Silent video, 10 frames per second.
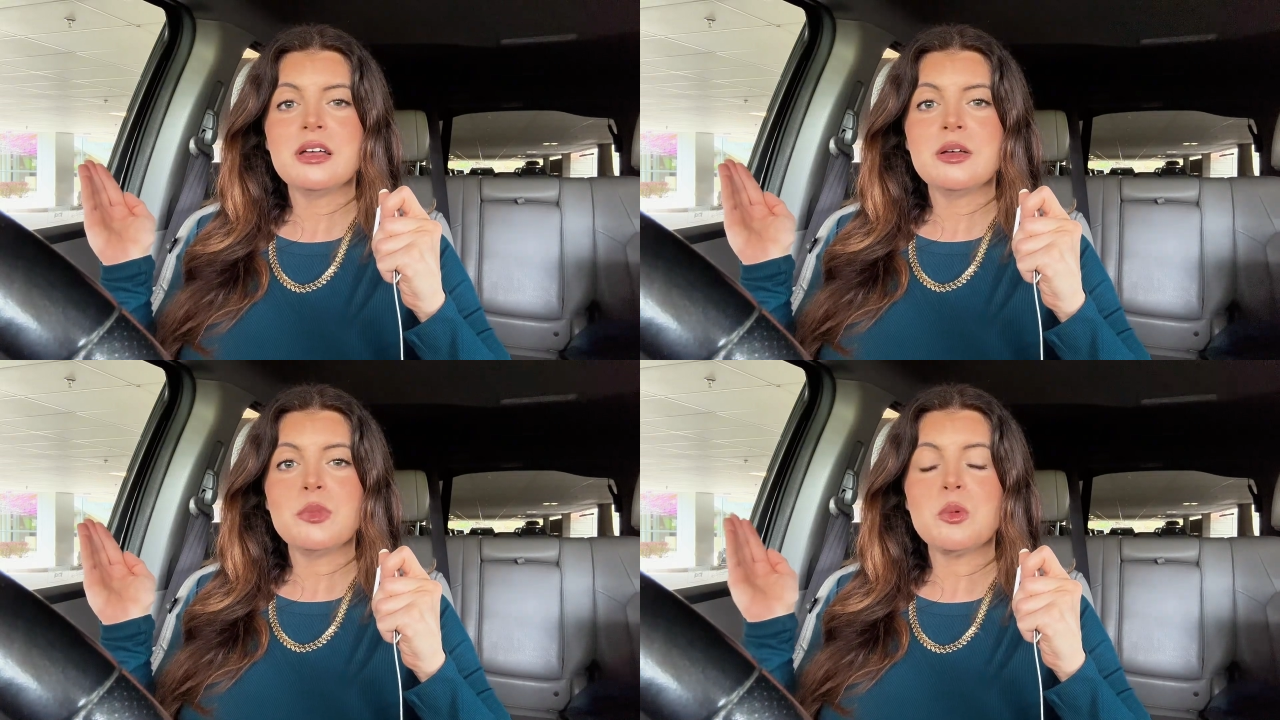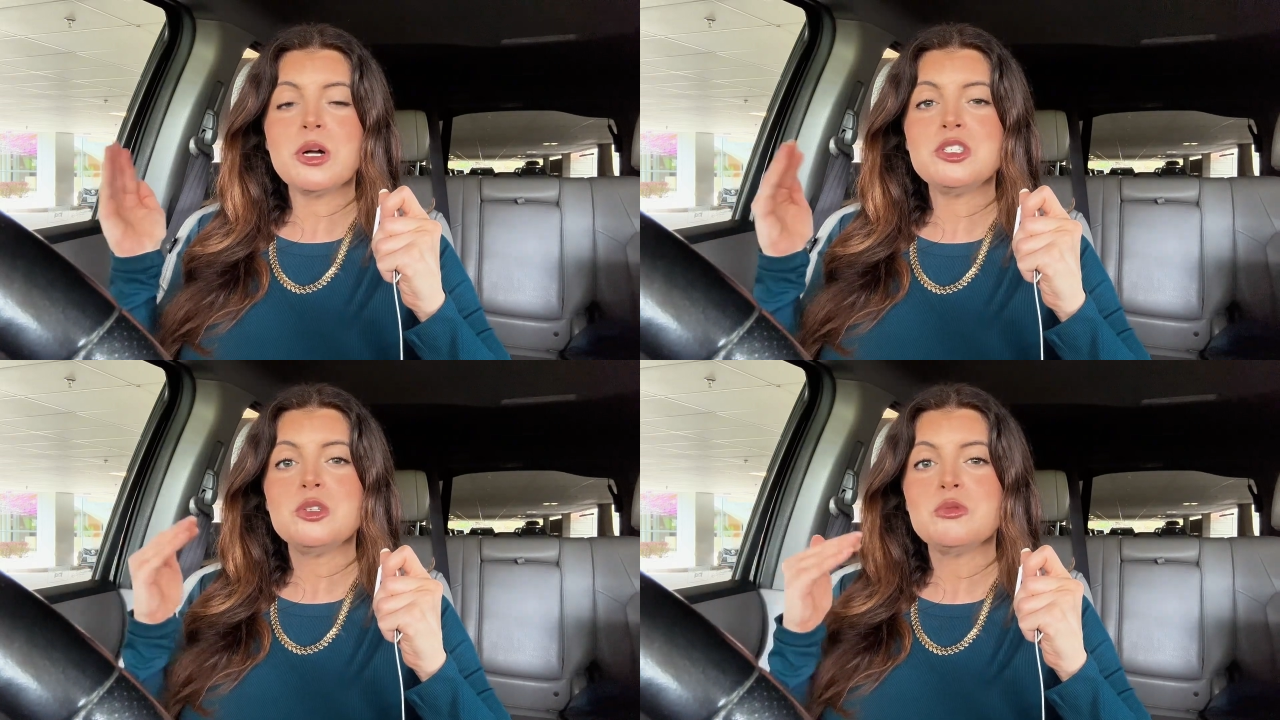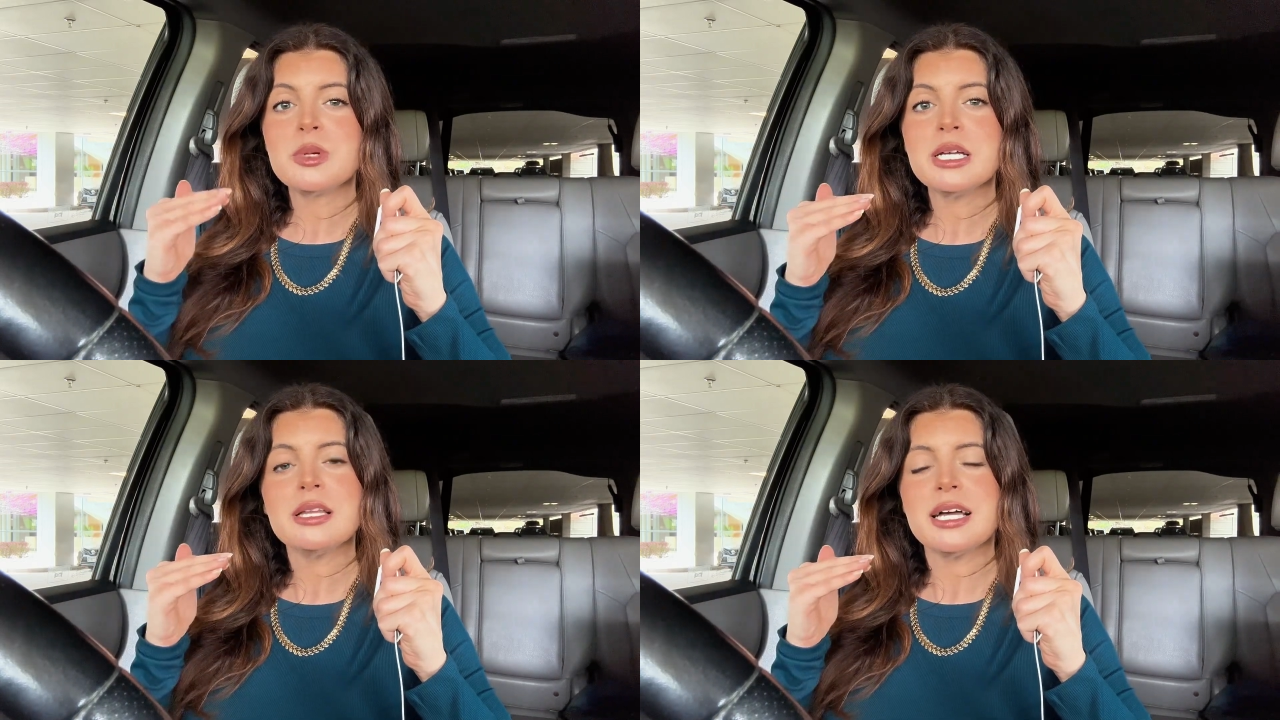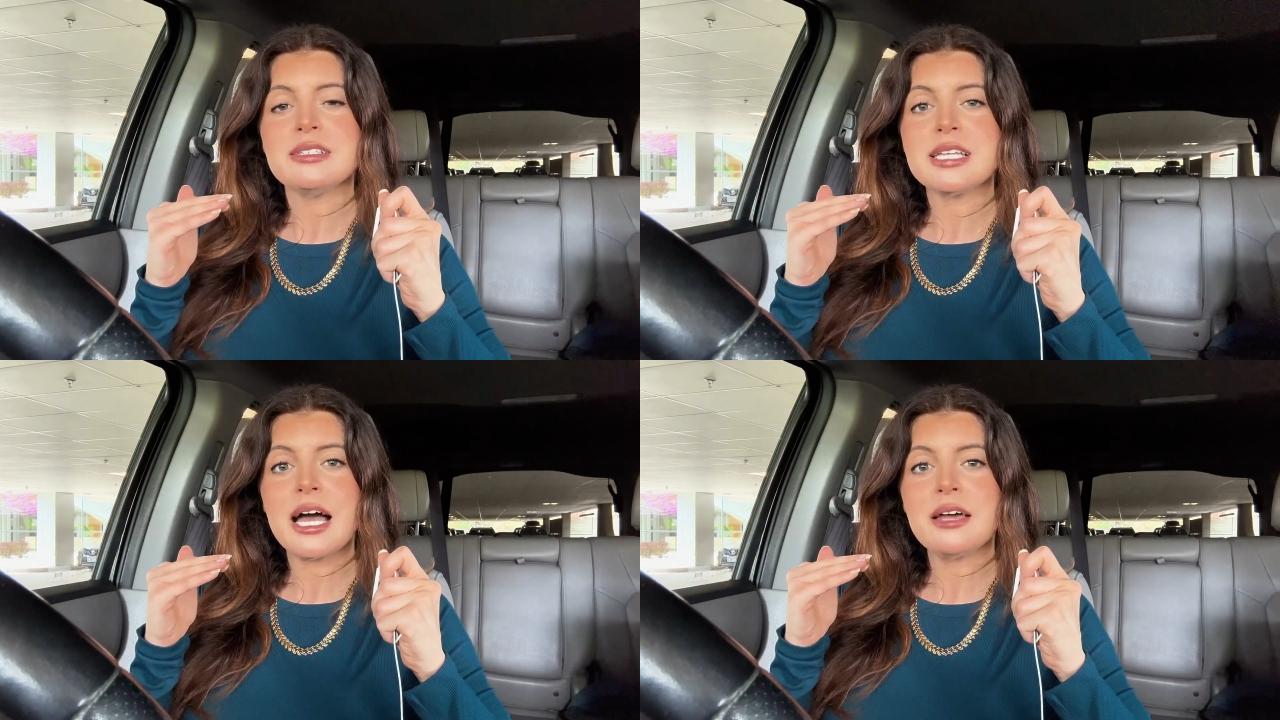But once you realize
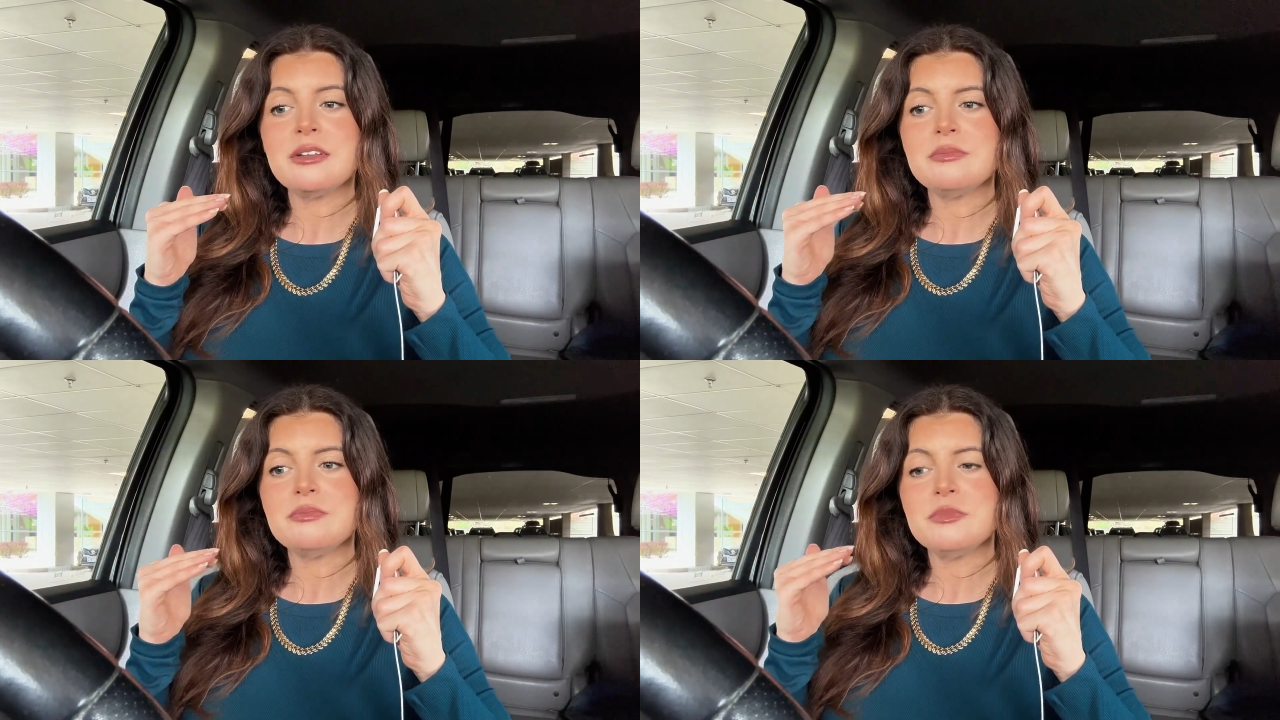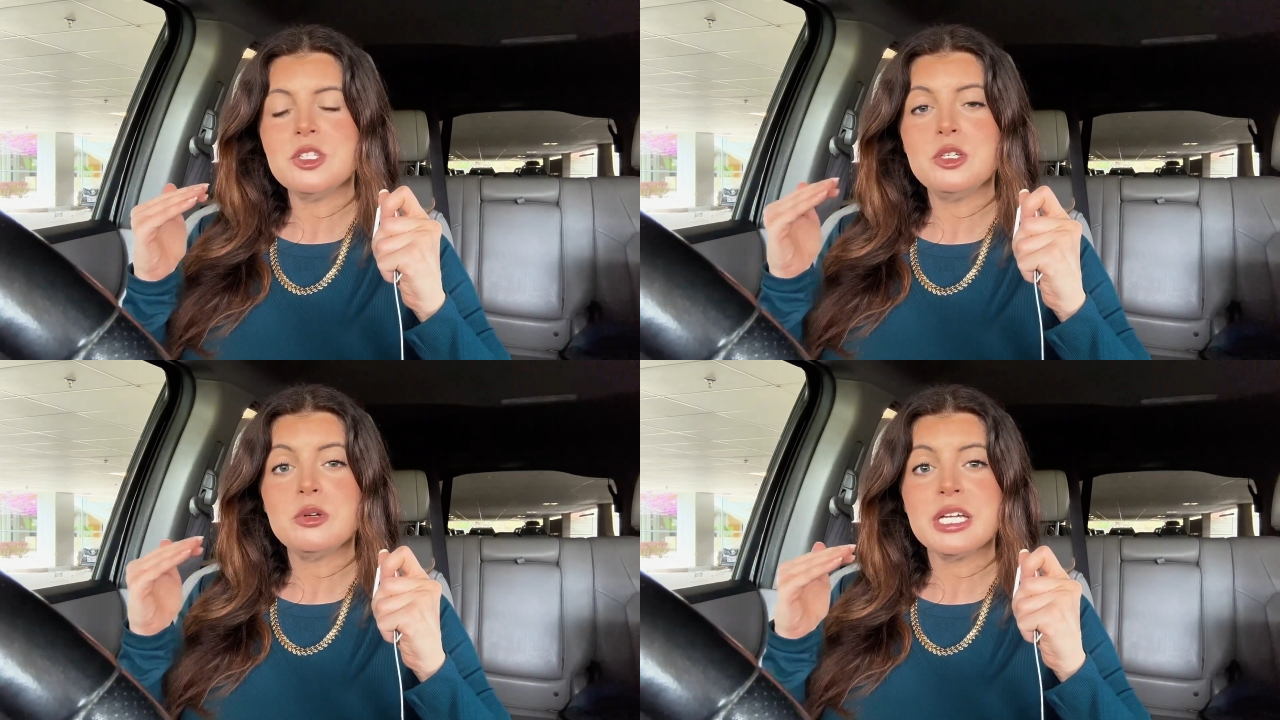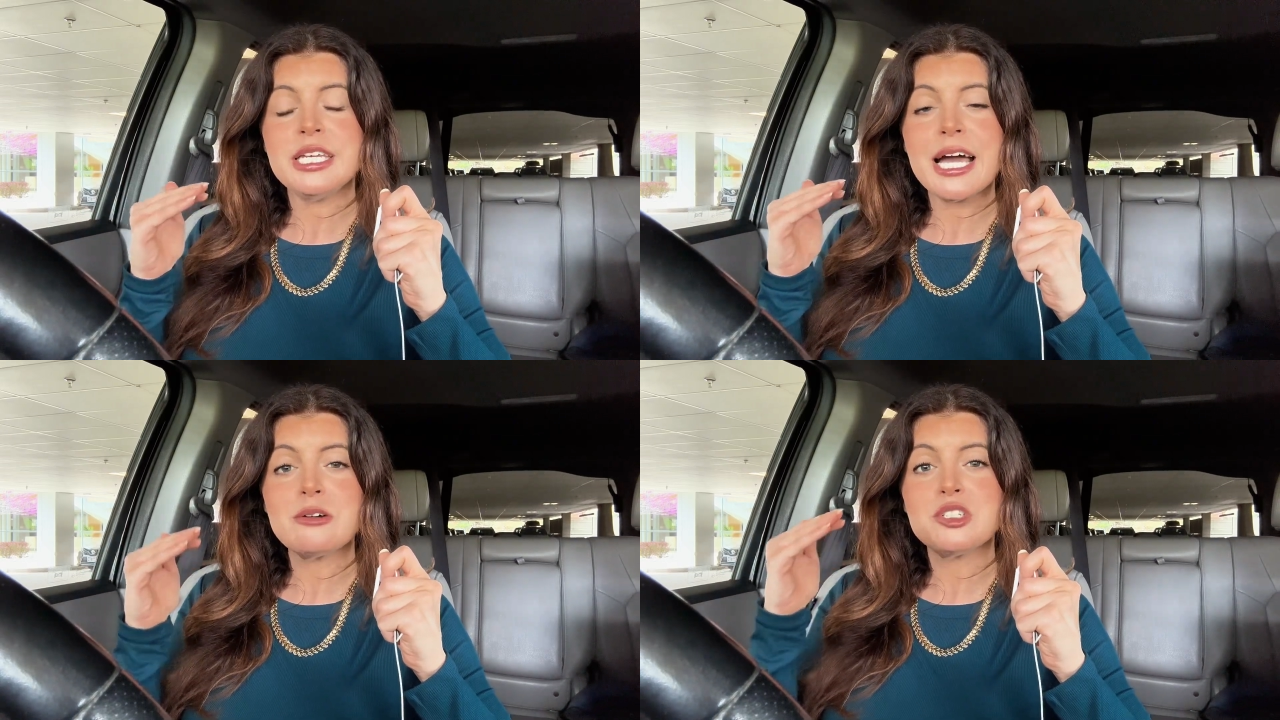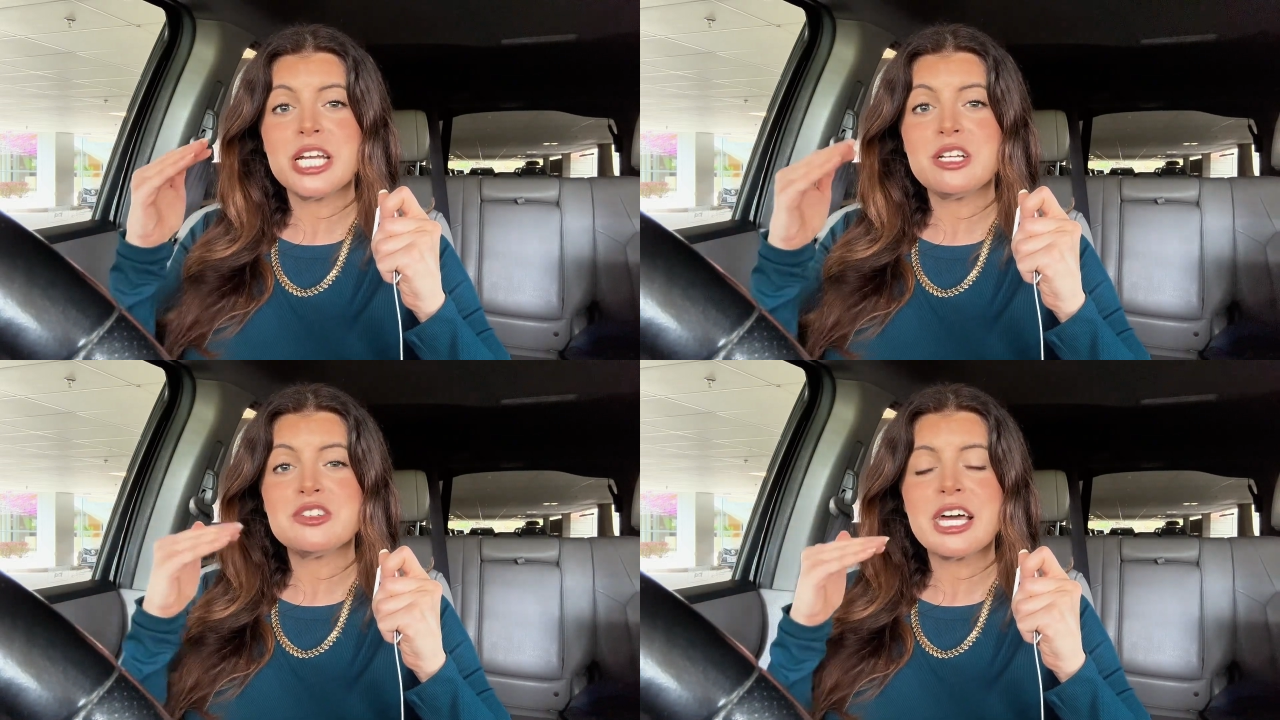that, you can now
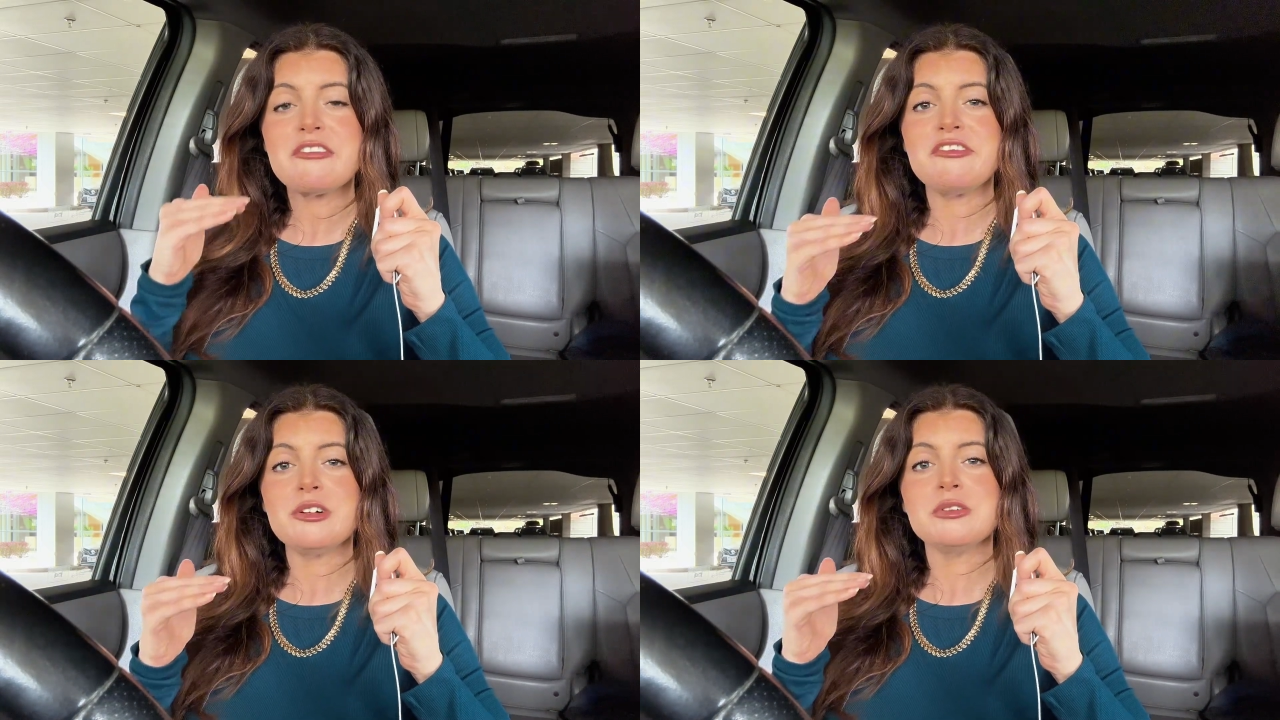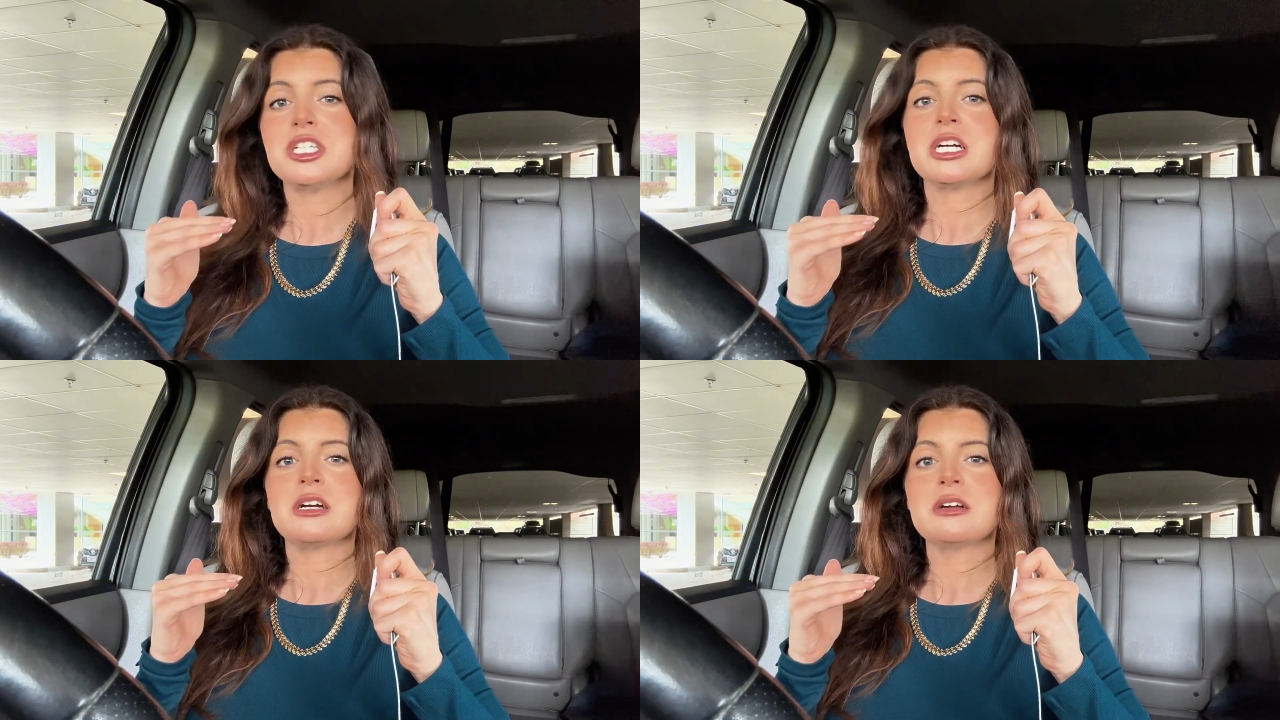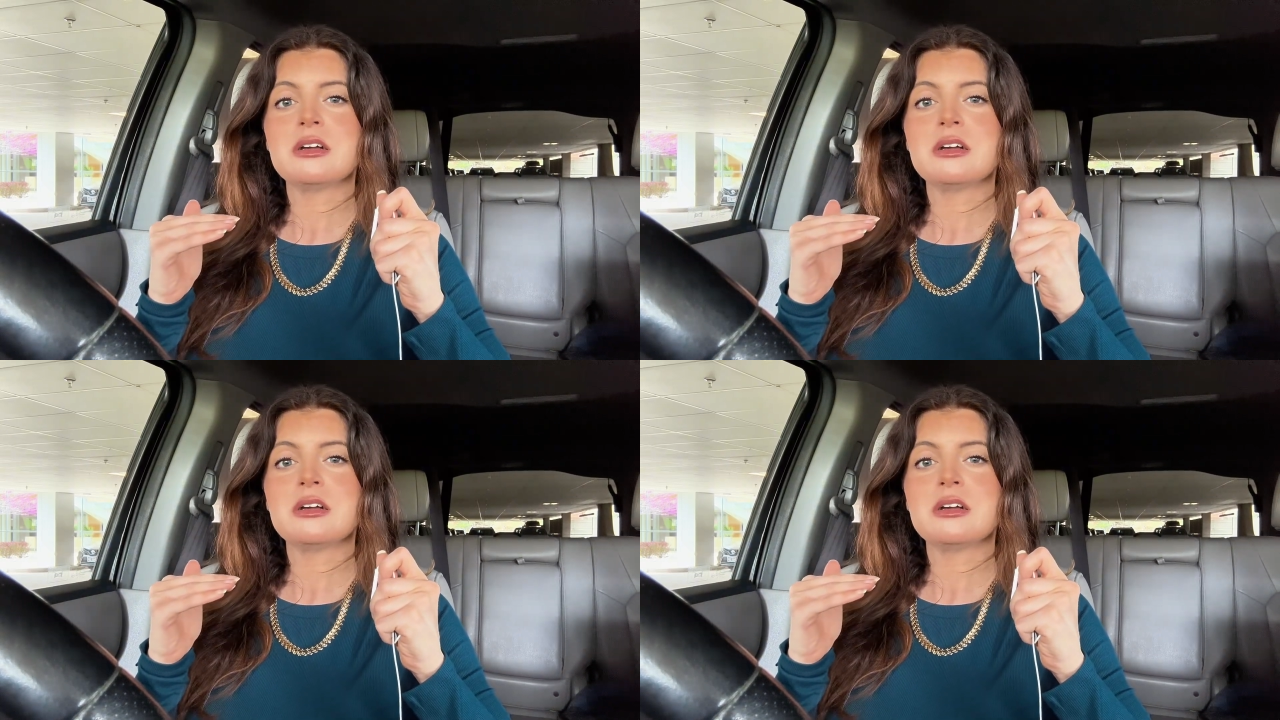change that filter.